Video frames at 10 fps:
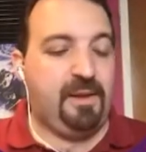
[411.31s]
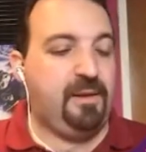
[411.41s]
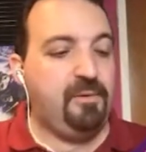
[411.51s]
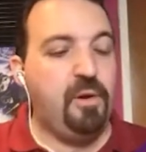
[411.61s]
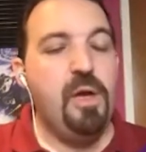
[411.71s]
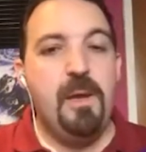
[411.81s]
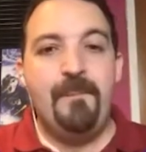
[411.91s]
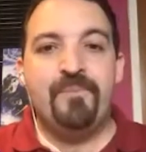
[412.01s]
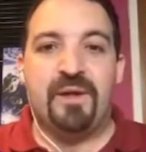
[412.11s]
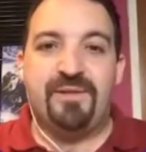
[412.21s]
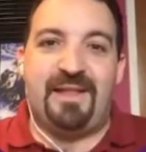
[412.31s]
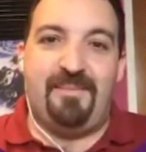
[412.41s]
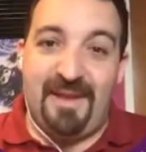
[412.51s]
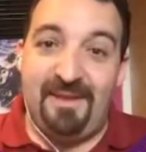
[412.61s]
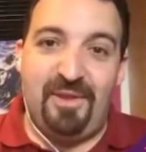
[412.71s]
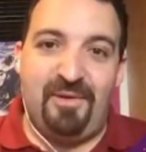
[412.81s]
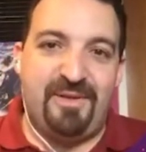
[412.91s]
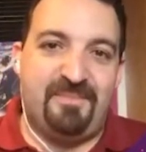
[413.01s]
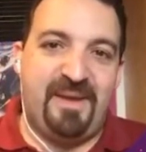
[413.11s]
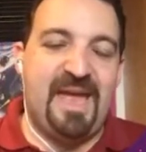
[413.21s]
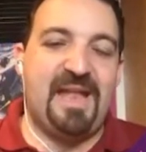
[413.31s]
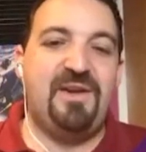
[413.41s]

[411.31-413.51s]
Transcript: eat 4 tacos as an appetizer.